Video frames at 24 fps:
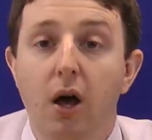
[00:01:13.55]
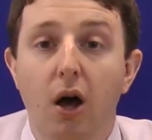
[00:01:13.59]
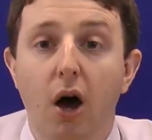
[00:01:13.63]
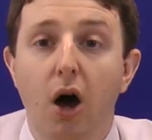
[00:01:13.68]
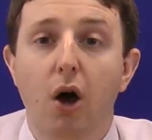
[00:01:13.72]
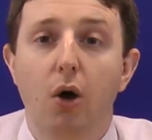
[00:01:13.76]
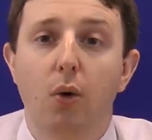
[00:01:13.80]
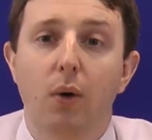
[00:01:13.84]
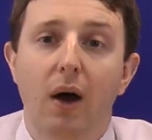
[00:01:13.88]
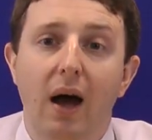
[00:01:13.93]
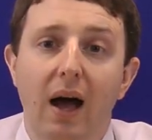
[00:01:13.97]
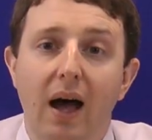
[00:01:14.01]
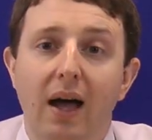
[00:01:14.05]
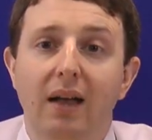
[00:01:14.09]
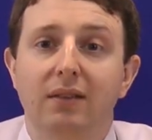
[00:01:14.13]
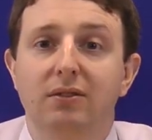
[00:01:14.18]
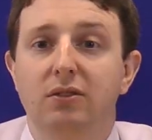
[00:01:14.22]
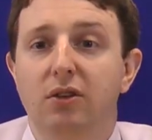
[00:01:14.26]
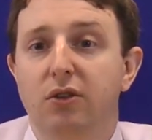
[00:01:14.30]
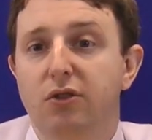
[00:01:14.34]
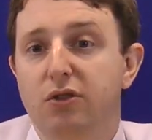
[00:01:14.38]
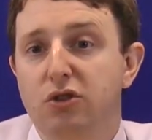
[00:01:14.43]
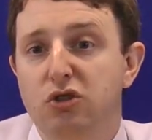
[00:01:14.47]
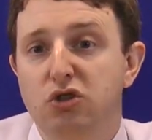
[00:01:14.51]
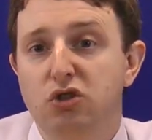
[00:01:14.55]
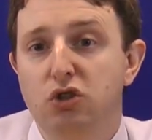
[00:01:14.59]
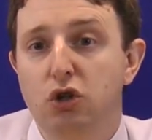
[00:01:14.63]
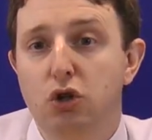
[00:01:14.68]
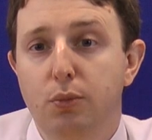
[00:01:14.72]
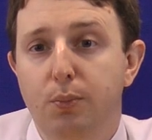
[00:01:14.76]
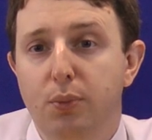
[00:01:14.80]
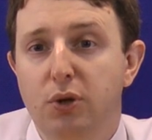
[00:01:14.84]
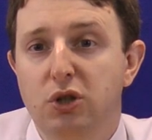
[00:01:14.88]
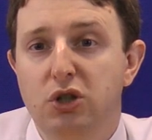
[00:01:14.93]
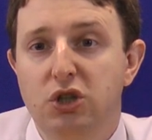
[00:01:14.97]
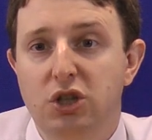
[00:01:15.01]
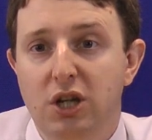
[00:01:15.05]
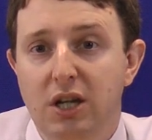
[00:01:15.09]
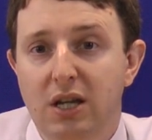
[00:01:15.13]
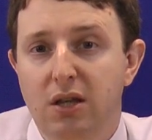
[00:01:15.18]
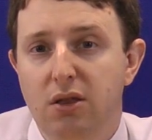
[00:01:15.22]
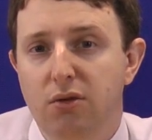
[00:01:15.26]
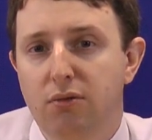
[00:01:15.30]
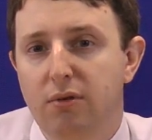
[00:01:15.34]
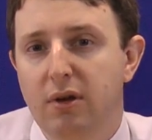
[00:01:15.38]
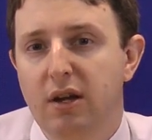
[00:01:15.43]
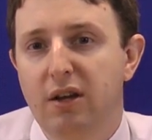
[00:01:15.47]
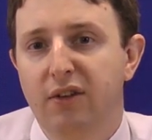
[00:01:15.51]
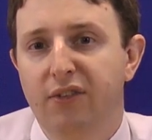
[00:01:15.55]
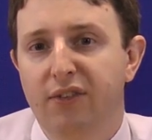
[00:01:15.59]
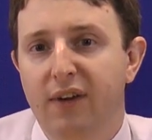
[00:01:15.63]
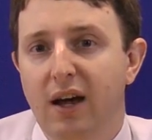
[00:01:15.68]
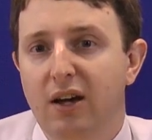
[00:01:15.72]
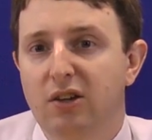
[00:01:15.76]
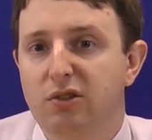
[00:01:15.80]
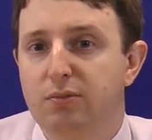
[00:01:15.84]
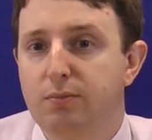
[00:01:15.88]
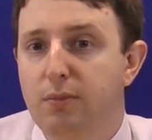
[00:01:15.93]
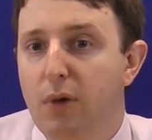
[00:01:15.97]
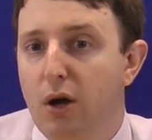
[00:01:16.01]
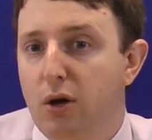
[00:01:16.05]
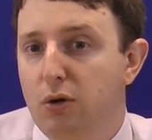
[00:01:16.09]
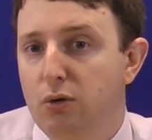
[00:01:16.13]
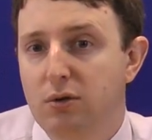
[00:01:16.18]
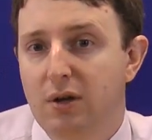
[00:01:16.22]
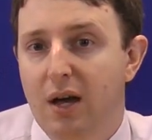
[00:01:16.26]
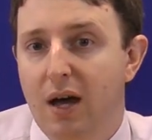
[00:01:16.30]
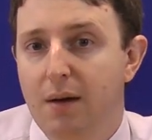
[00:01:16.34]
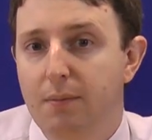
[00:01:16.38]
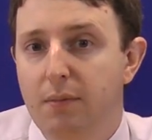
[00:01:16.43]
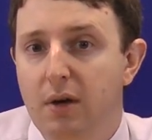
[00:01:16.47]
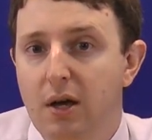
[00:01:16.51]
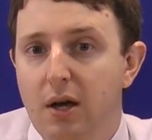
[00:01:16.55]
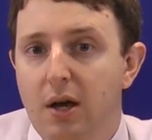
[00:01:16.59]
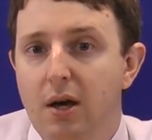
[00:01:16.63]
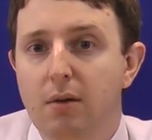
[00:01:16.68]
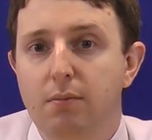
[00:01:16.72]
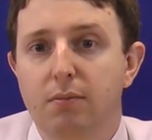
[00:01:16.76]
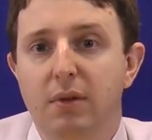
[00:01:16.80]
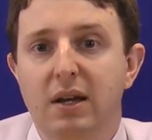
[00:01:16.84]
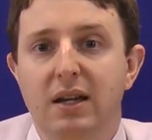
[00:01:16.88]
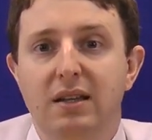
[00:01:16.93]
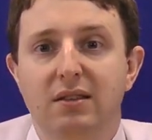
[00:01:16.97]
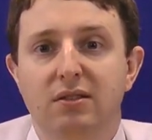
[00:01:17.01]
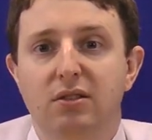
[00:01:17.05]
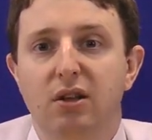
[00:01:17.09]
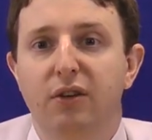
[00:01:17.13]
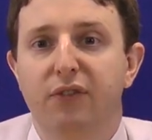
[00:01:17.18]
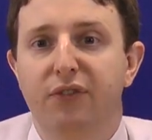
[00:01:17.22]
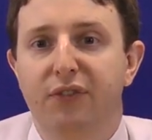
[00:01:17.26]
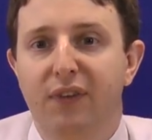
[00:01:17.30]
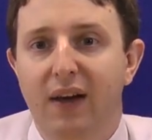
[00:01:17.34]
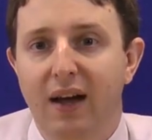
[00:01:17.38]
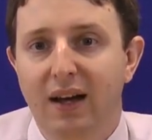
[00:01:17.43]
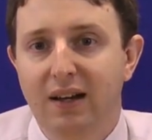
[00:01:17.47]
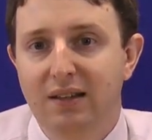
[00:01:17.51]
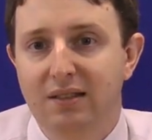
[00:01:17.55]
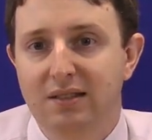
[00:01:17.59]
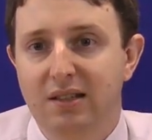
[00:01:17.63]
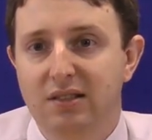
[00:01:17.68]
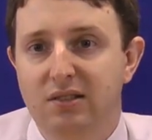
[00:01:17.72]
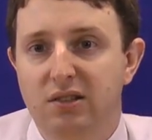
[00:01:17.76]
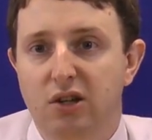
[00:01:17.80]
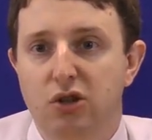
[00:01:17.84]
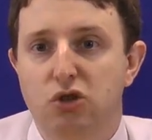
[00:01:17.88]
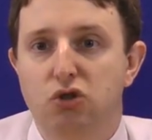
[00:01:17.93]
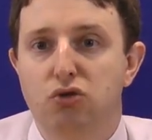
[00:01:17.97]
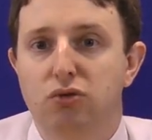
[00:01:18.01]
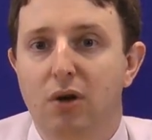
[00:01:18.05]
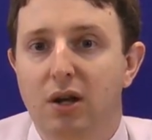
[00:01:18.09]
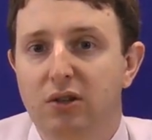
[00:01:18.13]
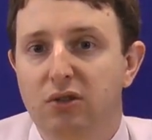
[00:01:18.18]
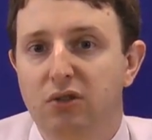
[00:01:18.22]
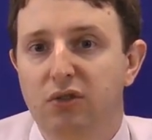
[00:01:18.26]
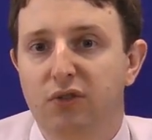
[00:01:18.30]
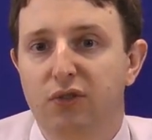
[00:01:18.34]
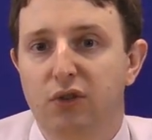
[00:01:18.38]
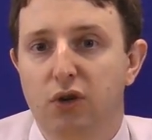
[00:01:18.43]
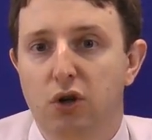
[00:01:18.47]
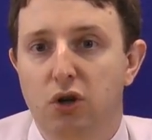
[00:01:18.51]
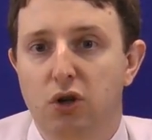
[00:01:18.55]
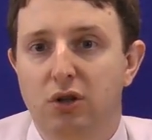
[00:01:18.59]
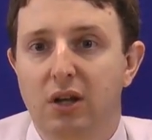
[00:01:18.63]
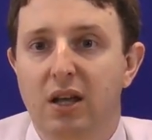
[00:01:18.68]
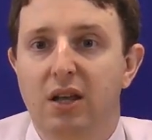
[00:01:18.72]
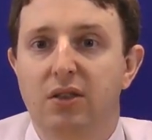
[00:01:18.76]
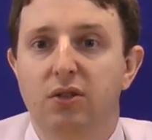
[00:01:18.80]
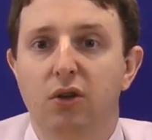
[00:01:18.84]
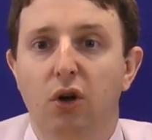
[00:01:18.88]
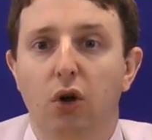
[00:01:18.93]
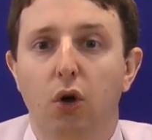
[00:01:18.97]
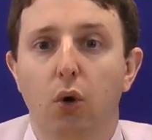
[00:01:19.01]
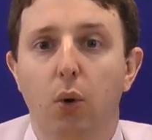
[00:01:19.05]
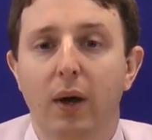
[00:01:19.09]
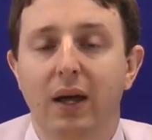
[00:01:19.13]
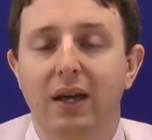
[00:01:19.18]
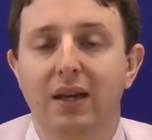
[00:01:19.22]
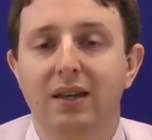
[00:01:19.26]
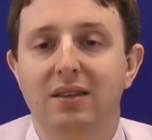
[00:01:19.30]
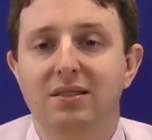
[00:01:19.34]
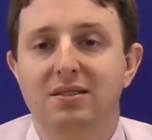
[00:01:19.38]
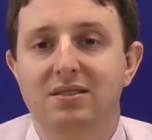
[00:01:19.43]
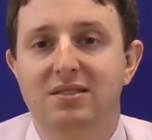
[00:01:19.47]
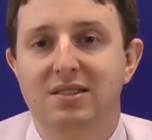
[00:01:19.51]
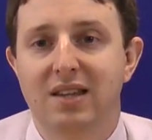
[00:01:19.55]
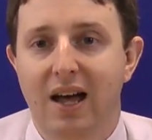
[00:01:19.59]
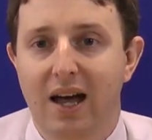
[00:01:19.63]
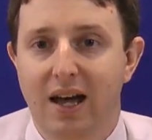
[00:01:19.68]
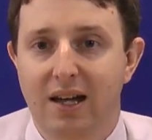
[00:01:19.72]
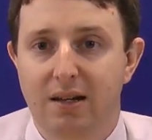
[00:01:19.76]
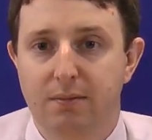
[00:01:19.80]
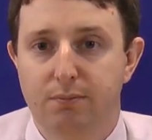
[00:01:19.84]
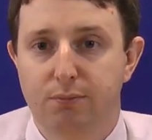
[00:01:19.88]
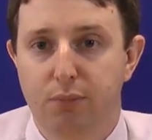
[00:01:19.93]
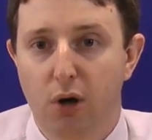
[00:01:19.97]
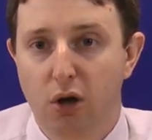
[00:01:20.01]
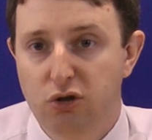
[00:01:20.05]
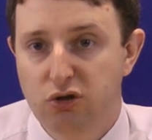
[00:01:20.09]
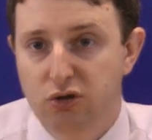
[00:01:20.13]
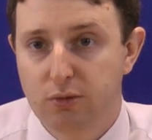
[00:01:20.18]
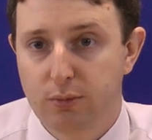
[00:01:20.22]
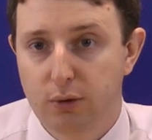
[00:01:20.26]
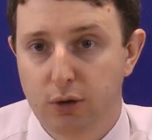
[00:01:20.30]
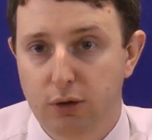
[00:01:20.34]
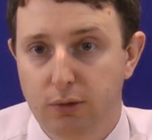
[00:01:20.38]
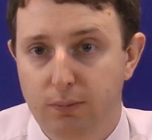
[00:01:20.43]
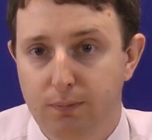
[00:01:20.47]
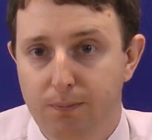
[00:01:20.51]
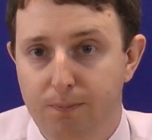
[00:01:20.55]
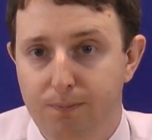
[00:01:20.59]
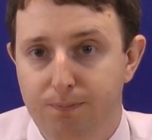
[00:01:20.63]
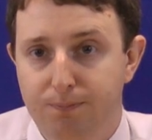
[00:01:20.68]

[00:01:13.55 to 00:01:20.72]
Oh, and the Super G3 fax modem means that faxes are transferred in the quickest time possible.